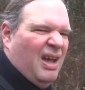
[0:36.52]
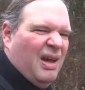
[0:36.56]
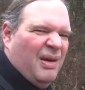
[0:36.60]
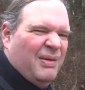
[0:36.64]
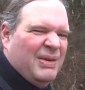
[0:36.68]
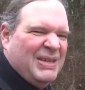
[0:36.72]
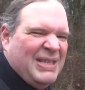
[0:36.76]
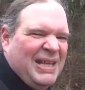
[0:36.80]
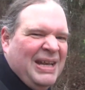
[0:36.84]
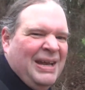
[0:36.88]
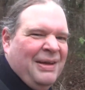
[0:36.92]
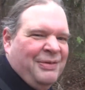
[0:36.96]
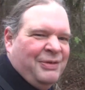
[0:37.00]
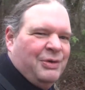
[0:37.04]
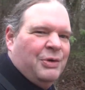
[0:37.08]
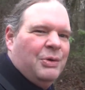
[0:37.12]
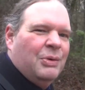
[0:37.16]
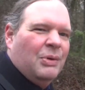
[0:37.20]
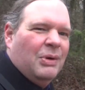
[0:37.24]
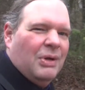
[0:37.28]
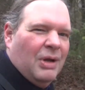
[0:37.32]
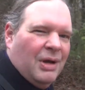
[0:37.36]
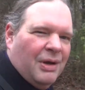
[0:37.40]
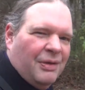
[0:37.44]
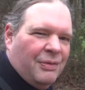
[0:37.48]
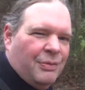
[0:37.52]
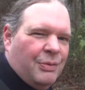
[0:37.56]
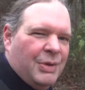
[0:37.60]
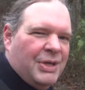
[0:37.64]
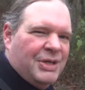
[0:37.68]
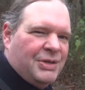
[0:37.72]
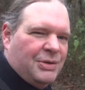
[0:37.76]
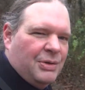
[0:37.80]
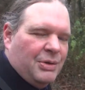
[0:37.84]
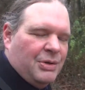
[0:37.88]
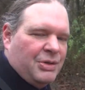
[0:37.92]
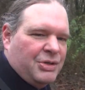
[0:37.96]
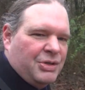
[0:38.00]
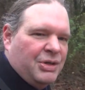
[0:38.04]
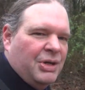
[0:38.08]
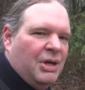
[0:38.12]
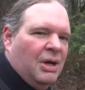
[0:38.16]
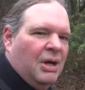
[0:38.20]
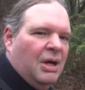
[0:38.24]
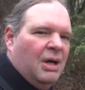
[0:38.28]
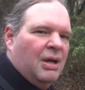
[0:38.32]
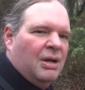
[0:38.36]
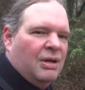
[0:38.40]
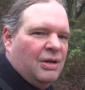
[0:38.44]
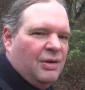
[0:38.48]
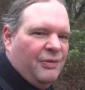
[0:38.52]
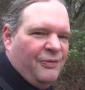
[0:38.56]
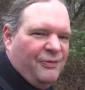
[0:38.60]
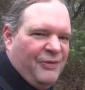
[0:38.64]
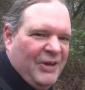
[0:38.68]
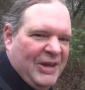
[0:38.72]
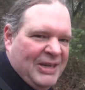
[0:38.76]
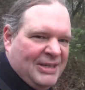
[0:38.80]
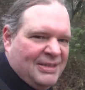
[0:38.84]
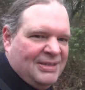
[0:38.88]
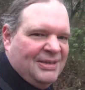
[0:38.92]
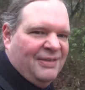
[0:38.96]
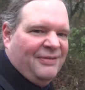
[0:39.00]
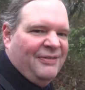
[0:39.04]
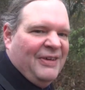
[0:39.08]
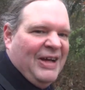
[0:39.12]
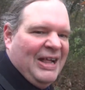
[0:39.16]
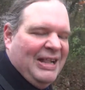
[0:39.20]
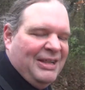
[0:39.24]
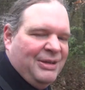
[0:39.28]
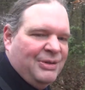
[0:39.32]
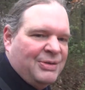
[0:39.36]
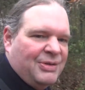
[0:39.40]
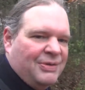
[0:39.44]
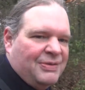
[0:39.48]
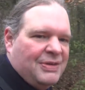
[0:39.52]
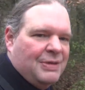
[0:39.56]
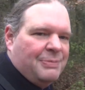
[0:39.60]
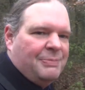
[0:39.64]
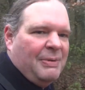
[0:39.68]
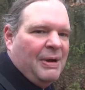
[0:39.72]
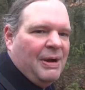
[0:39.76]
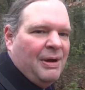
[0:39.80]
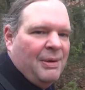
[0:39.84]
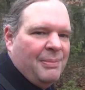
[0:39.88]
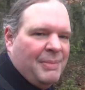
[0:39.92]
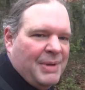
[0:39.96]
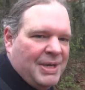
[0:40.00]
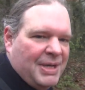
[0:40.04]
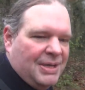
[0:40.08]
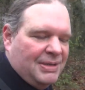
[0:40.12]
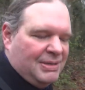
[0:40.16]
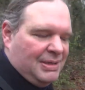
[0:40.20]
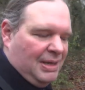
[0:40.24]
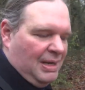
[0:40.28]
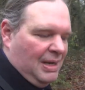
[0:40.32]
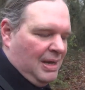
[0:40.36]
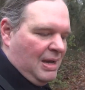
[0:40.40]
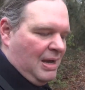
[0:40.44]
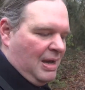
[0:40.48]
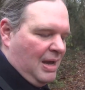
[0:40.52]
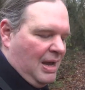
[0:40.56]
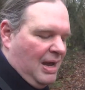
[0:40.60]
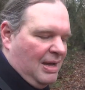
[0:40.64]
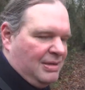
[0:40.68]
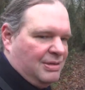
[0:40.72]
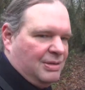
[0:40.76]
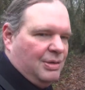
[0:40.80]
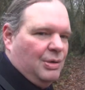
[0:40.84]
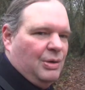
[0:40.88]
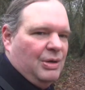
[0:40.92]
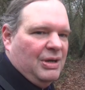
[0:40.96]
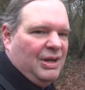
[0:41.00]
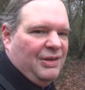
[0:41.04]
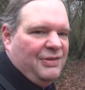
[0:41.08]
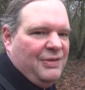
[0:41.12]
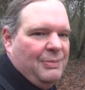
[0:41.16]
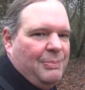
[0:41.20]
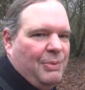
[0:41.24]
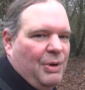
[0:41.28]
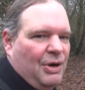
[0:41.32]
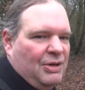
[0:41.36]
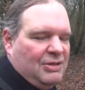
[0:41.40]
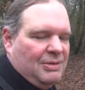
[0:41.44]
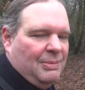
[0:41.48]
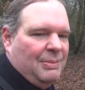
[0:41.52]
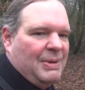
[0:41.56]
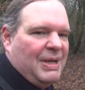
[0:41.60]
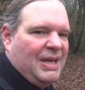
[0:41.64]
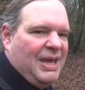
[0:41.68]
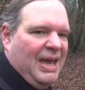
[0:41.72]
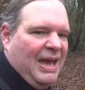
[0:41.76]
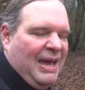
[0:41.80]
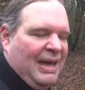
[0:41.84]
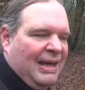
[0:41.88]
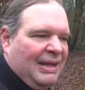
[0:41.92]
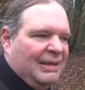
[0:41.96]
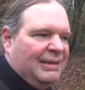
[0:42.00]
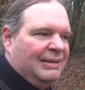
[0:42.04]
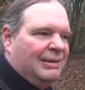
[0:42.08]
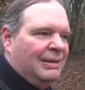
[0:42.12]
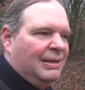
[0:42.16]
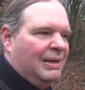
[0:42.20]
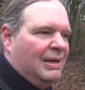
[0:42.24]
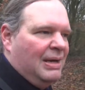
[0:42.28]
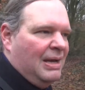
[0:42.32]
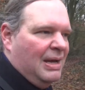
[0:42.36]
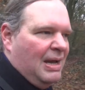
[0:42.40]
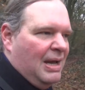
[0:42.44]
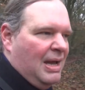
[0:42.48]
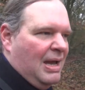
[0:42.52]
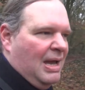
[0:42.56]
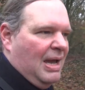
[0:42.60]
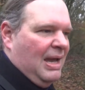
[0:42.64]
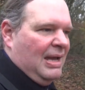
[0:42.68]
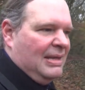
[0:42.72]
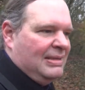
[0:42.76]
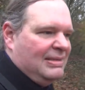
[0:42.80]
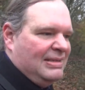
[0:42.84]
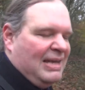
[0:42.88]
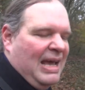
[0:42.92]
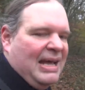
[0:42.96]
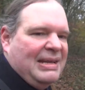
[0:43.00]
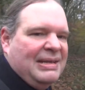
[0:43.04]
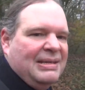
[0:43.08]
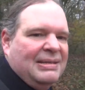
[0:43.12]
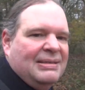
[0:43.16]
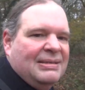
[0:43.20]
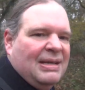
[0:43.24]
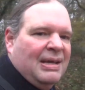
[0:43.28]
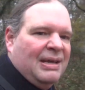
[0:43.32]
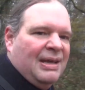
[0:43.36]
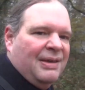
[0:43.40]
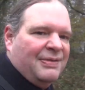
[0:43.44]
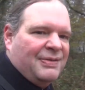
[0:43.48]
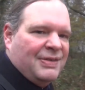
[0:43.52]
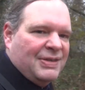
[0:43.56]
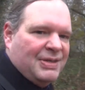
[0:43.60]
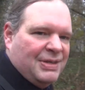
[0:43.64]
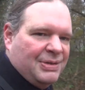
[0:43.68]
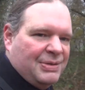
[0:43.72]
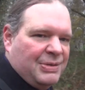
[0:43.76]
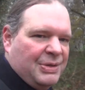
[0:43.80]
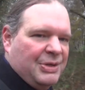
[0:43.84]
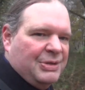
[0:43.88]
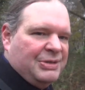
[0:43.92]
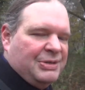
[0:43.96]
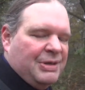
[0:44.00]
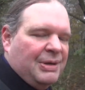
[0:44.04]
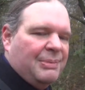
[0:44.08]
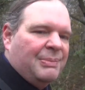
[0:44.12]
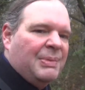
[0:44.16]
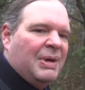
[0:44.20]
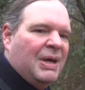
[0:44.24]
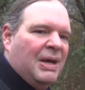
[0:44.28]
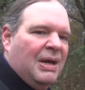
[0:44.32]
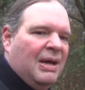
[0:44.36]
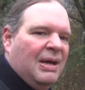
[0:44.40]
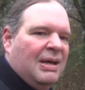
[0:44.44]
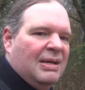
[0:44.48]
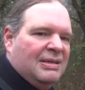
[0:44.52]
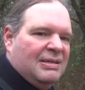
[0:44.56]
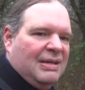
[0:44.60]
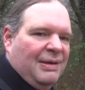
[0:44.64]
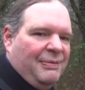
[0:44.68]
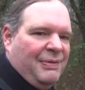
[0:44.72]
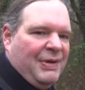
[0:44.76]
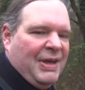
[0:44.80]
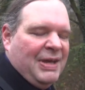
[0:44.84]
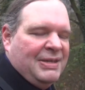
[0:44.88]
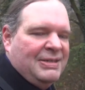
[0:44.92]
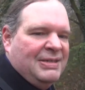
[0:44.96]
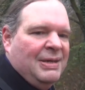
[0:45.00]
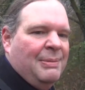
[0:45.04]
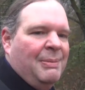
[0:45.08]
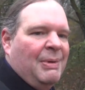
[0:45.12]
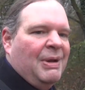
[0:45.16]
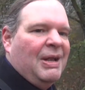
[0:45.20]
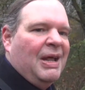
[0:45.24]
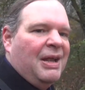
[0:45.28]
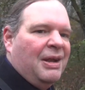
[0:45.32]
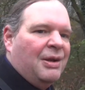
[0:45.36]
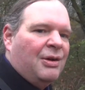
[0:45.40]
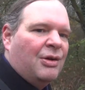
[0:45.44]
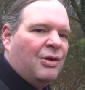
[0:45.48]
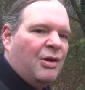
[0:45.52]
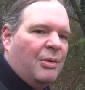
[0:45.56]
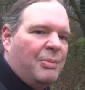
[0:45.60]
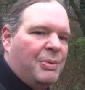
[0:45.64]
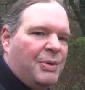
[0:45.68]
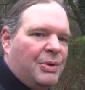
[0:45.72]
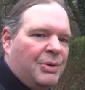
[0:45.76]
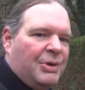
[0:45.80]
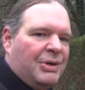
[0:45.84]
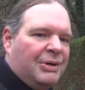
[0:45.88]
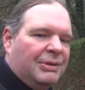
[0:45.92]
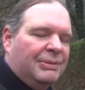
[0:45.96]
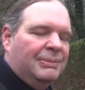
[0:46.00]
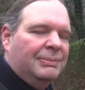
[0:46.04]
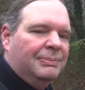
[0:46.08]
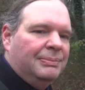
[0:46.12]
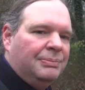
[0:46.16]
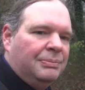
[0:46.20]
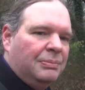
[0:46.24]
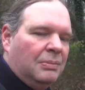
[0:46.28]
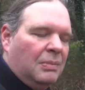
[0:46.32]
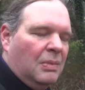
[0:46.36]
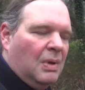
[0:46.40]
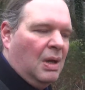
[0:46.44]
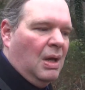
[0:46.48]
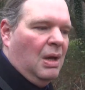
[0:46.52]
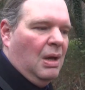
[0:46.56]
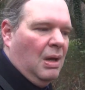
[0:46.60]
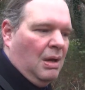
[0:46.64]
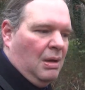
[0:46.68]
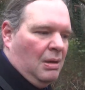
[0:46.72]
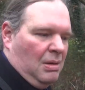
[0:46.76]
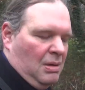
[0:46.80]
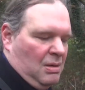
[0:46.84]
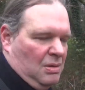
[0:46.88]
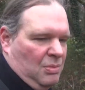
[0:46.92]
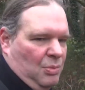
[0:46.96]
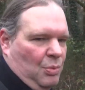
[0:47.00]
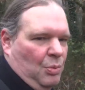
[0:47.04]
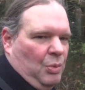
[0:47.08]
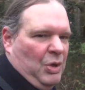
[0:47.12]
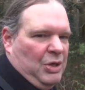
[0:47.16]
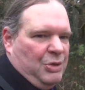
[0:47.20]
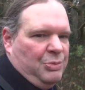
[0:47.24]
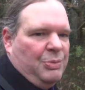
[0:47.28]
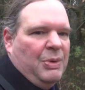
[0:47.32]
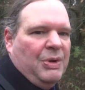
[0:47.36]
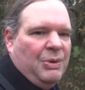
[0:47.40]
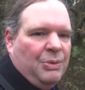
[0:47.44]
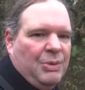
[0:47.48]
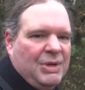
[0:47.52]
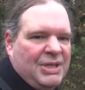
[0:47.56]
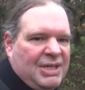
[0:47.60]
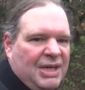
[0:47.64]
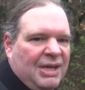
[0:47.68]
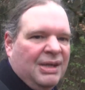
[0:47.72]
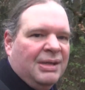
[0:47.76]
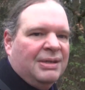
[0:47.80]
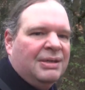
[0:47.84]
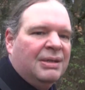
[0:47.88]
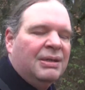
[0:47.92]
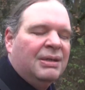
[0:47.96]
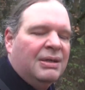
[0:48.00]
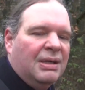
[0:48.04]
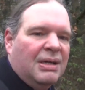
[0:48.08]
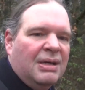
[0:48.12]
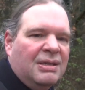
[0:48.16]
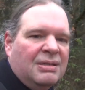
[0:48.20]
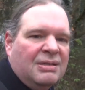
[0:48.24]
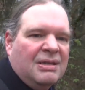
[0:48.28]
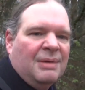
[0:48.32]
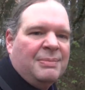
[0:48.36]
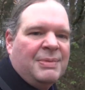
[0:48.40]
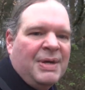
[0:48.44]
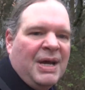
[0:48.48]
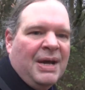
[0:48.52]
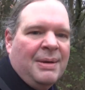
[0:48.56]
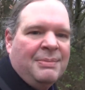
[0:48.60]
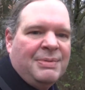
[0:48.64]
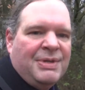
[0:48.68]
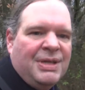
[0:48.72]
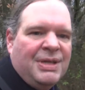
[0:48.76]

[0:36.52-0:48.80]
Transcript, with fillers: We then have to do a lot of research to fix the values of these parameters as good as we possibly can. And that then gives us a system that we can simulate on a computer, which will result in some time